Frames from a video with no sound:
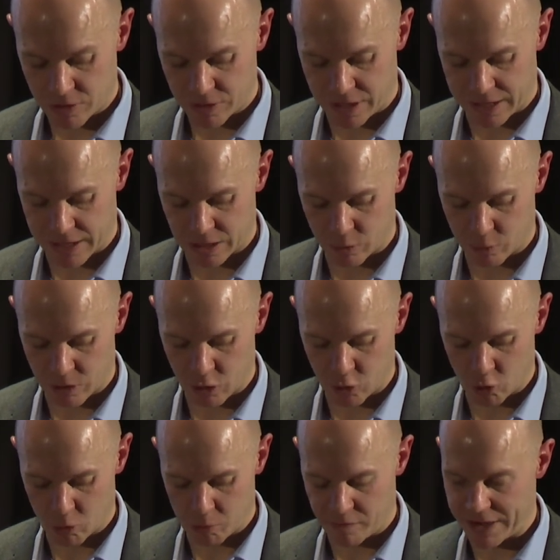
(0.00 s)
seeking to
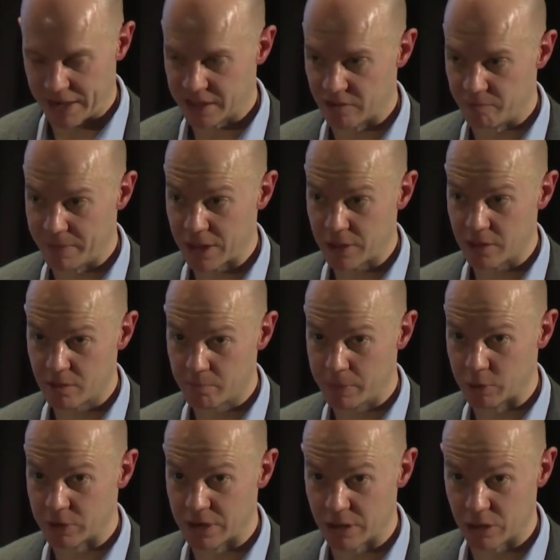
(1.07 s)
ensure preventative measures
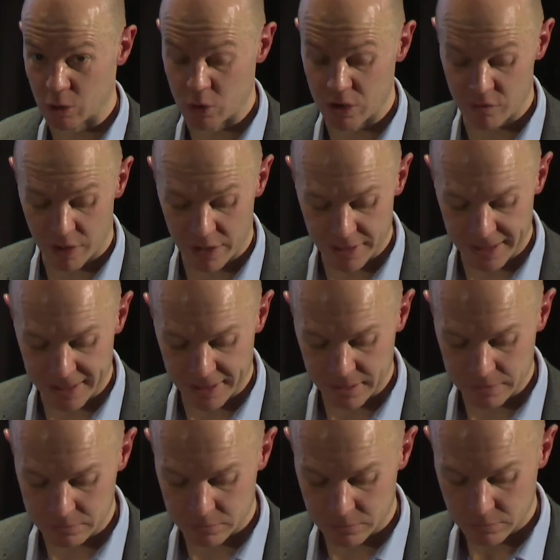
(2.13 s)
built into newer devices.
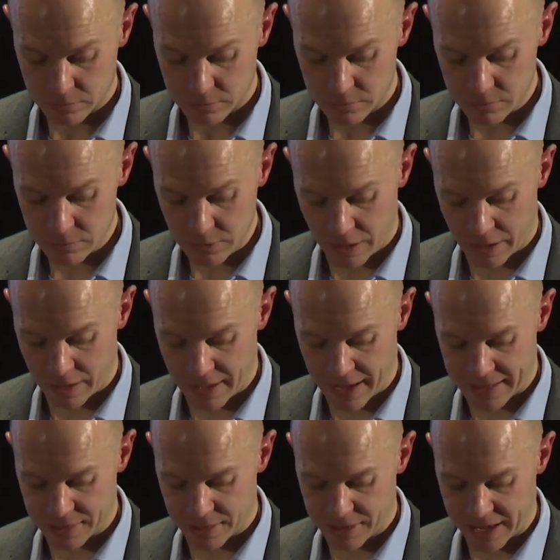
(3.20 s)

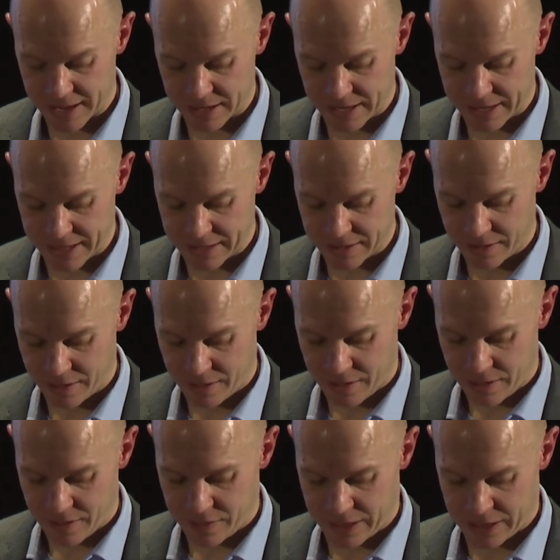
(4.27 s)
And secondly, the